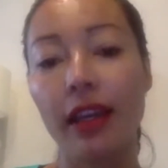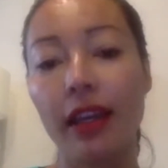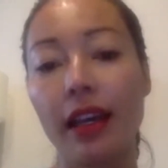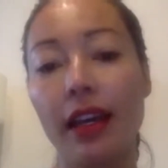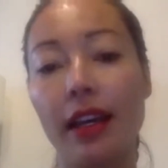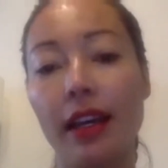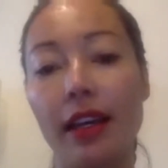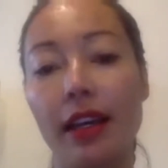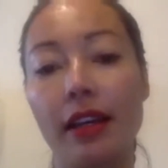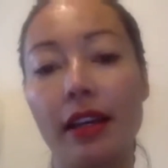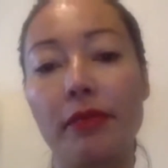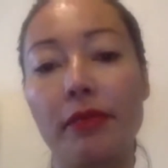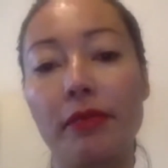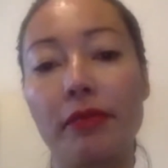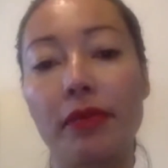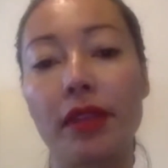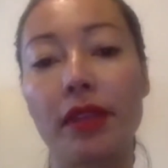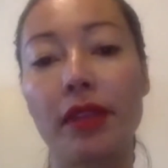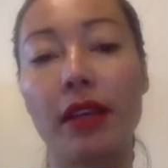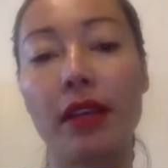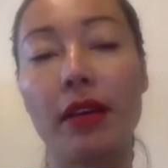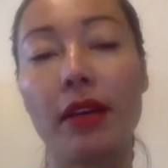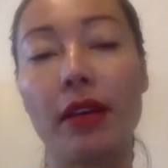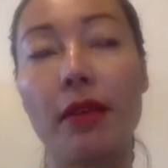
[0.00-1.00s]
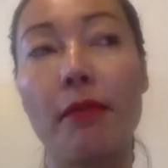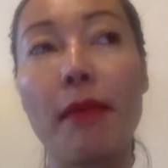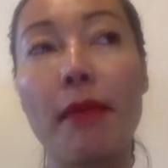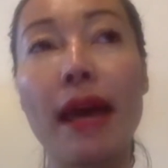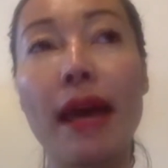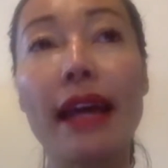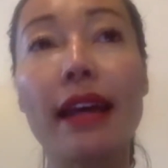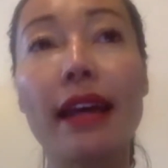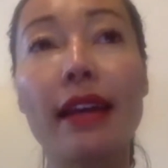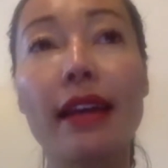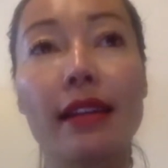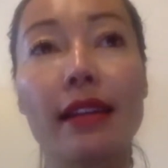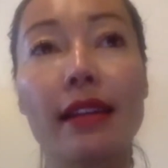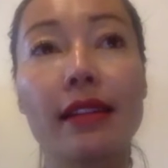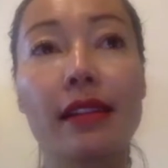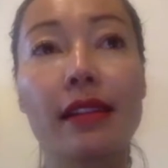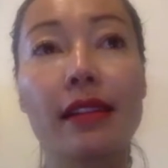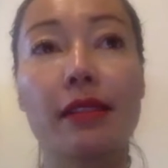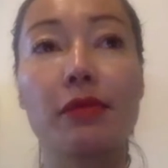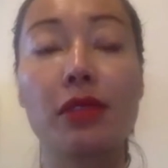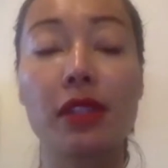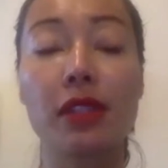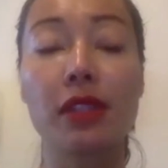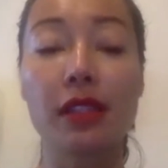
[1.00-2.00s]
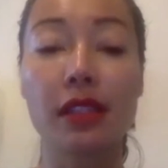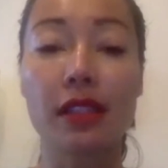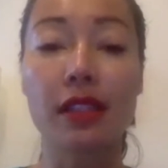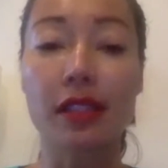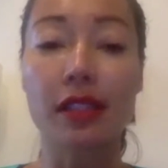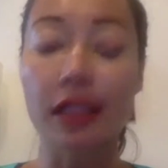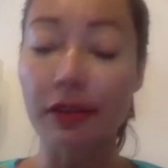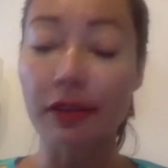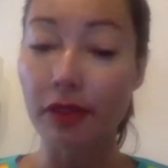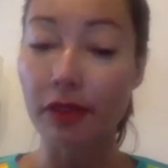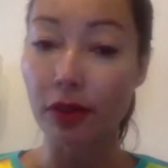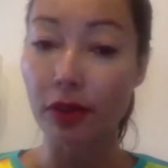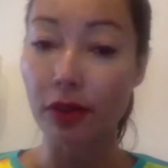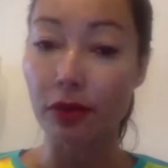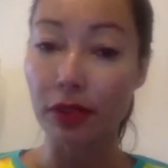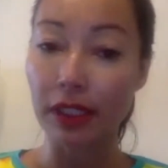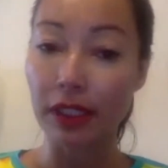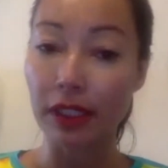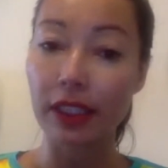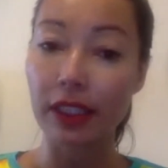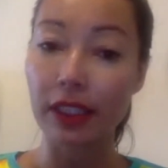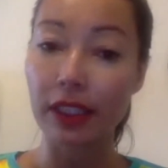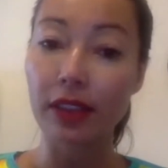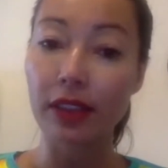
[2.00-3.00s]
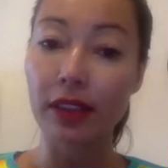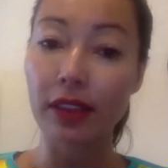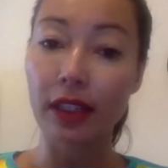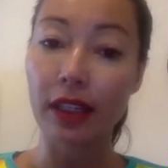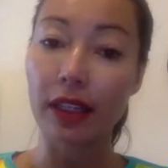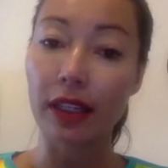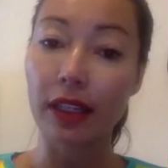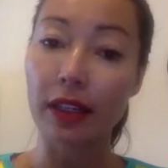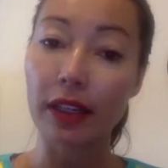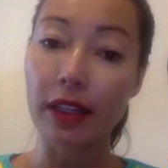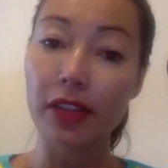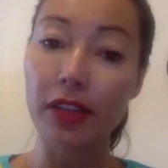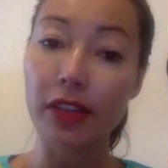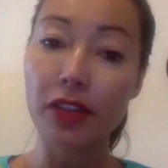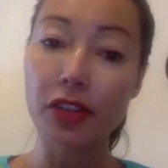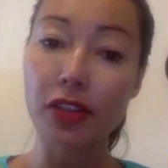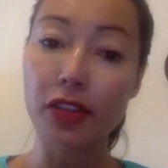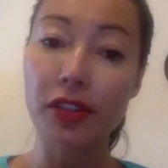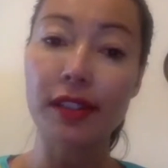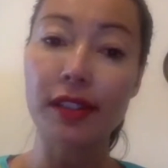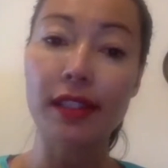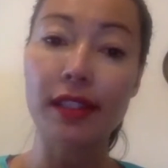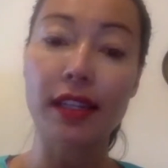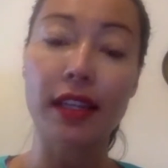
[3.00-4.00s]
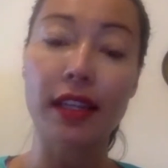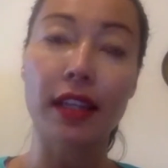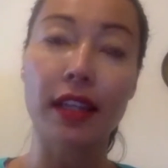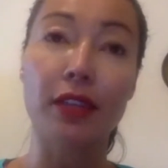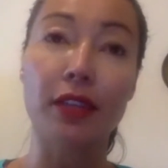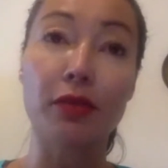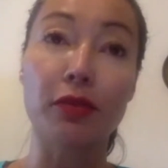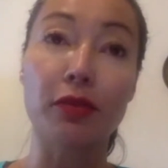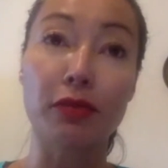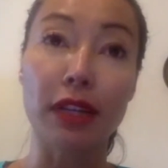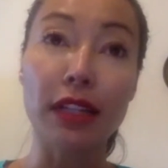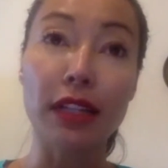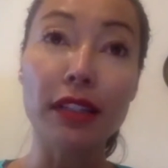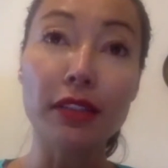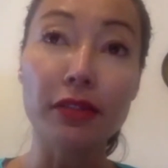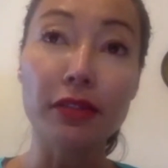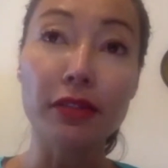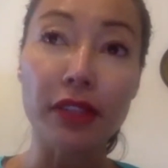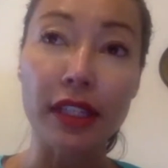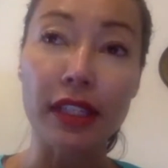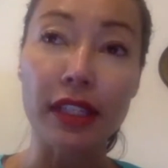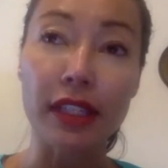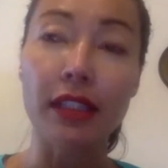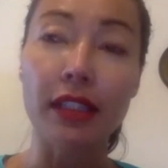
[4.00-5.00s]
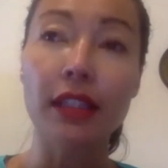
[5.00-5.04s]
a mechanism to discover really interesting and relevant